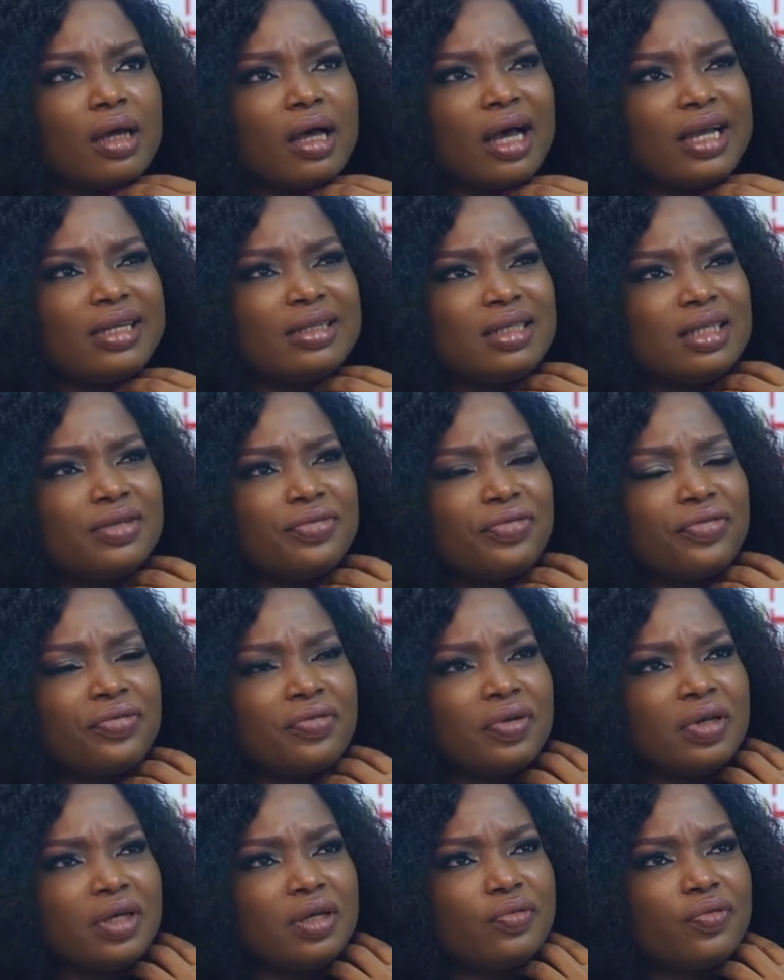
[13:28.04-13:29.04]
I did
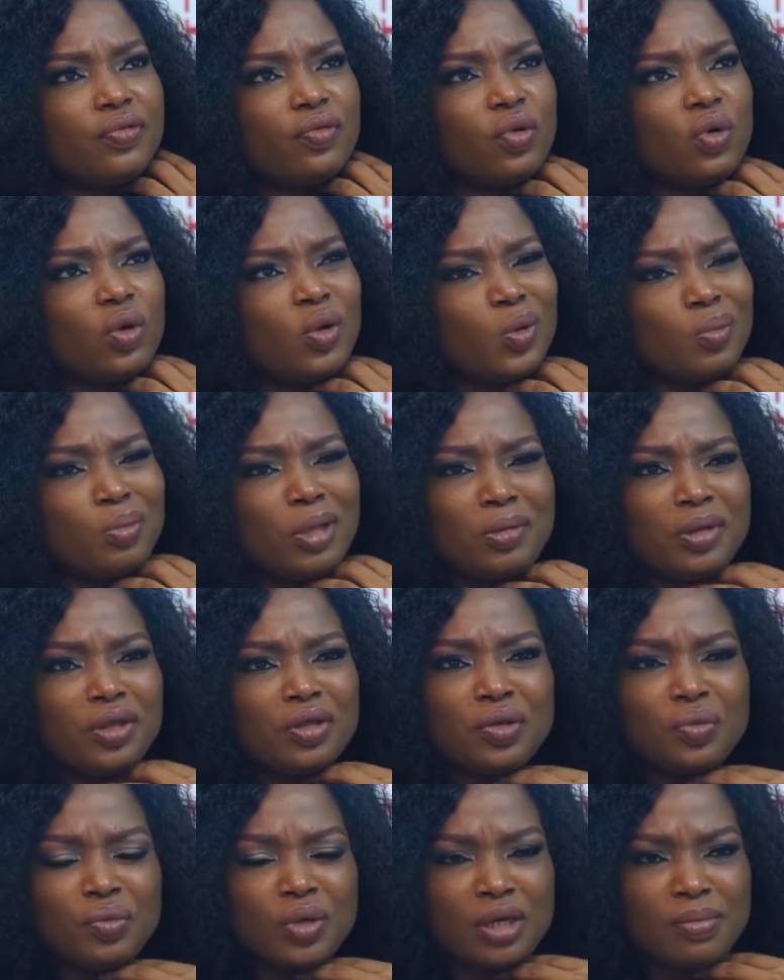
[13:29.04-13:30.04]
free for maybe
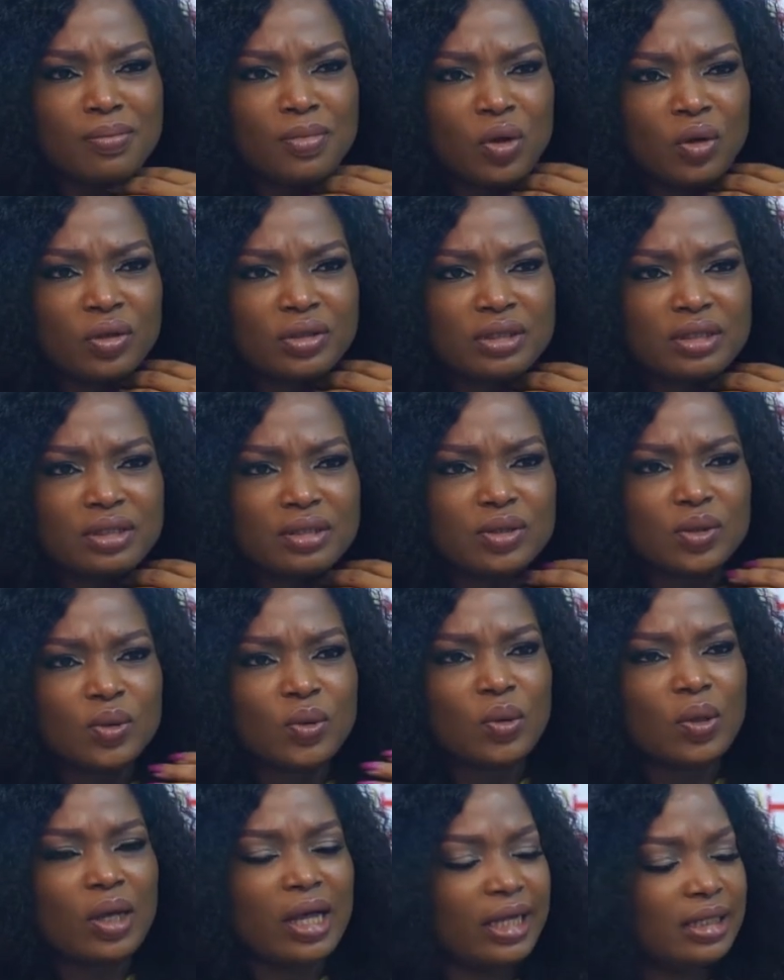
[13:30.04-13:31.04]
three months.
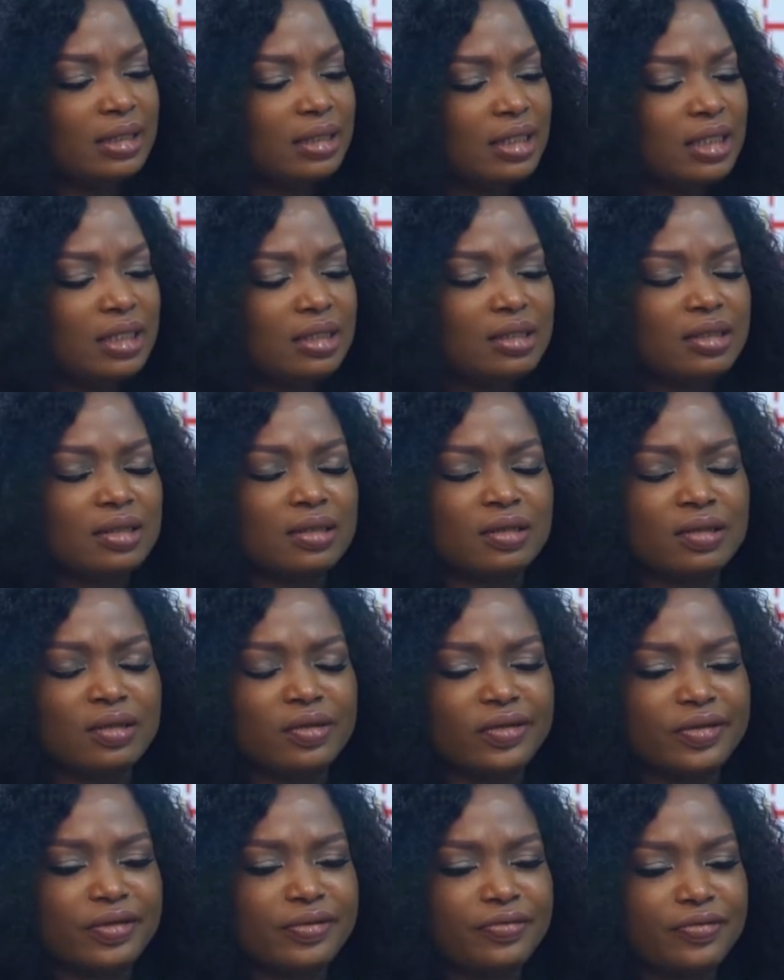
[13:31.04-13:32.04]
So I did
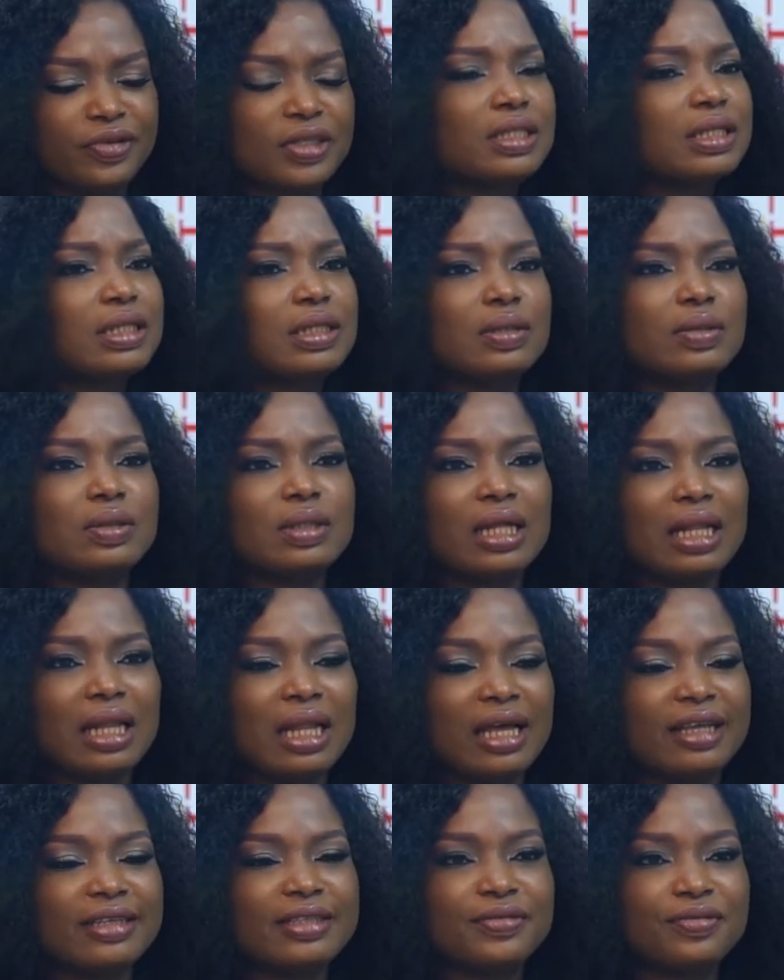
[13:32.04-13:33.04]
a physical
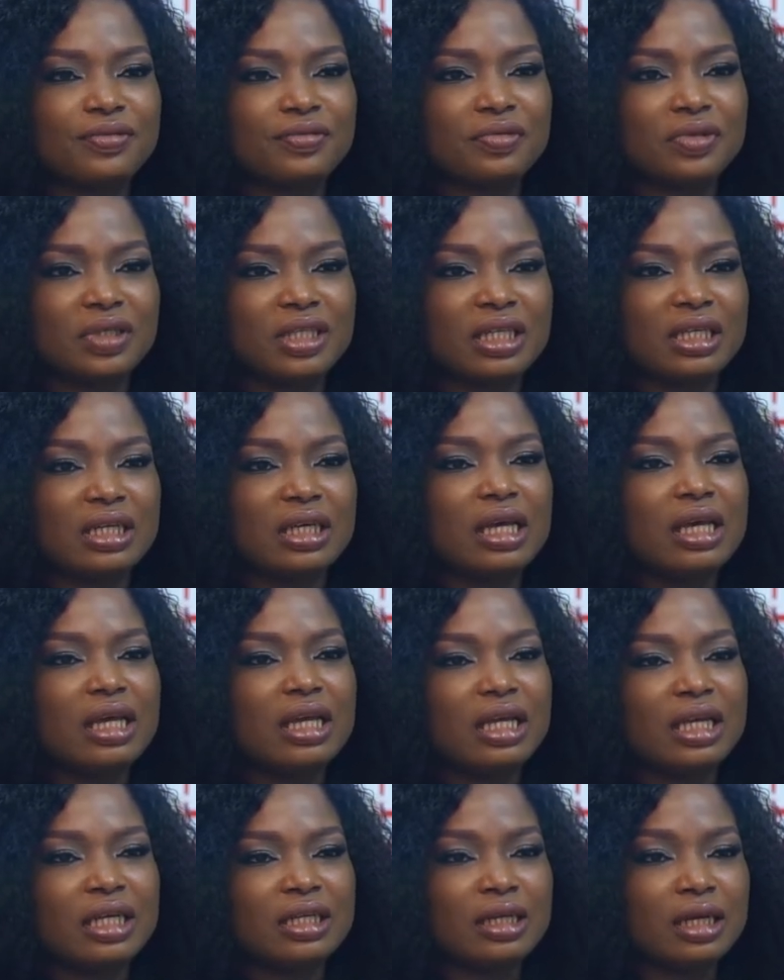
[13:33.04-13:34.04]
class free
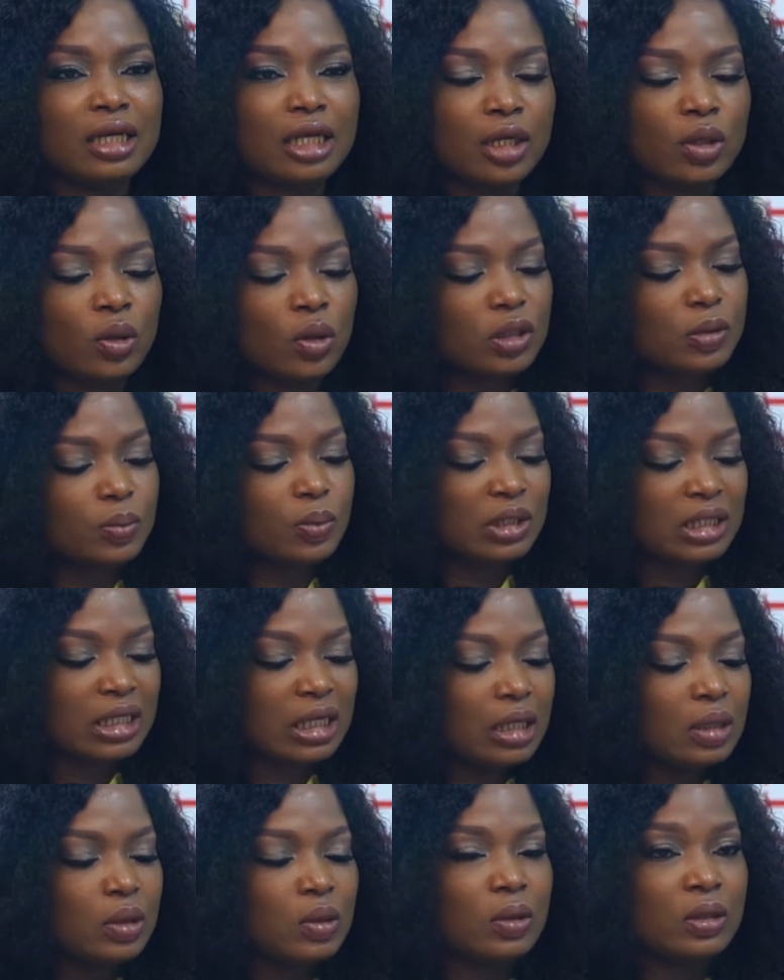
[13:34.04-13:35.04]
in Lagos, Port
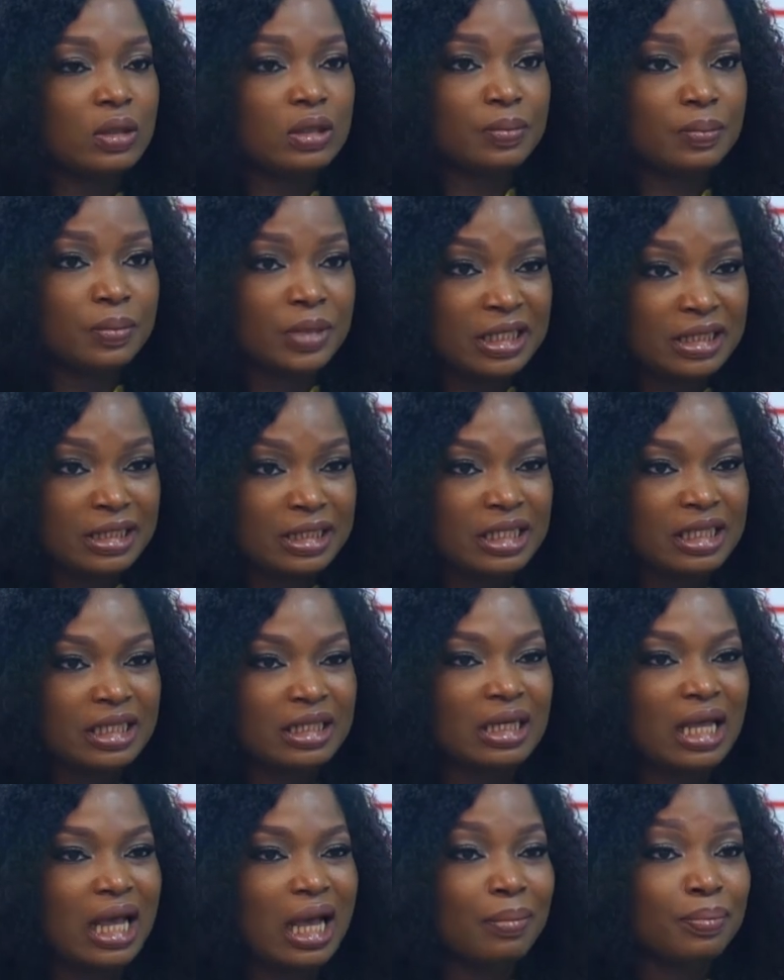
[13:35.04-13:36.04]
Harcourt,
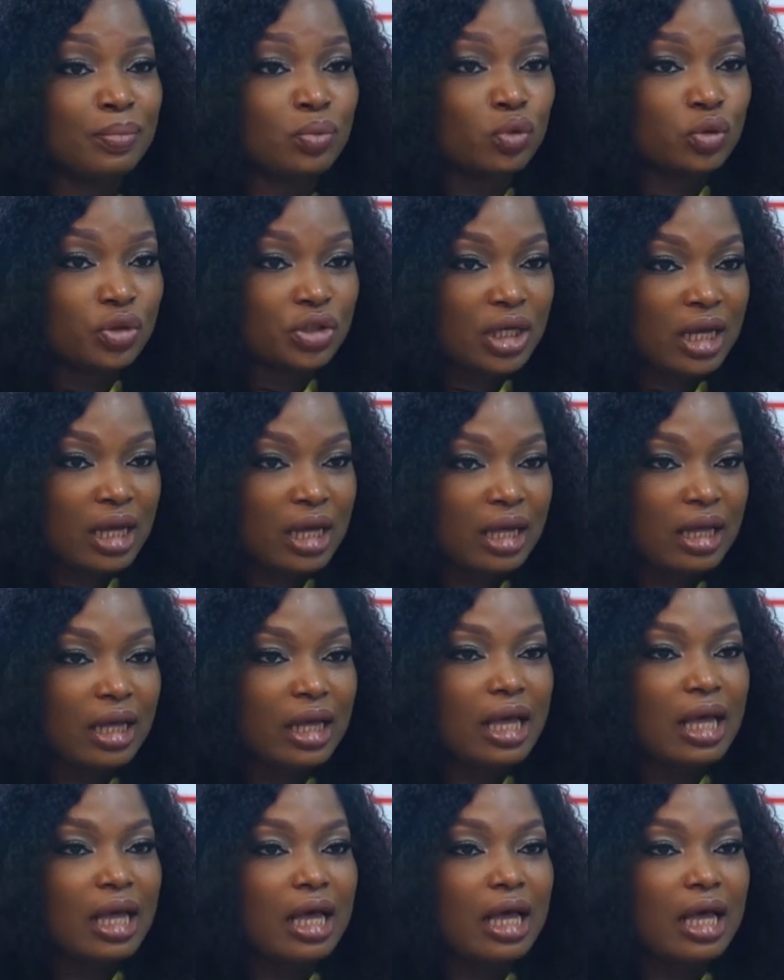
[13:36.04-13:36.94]
Benin, Abuja.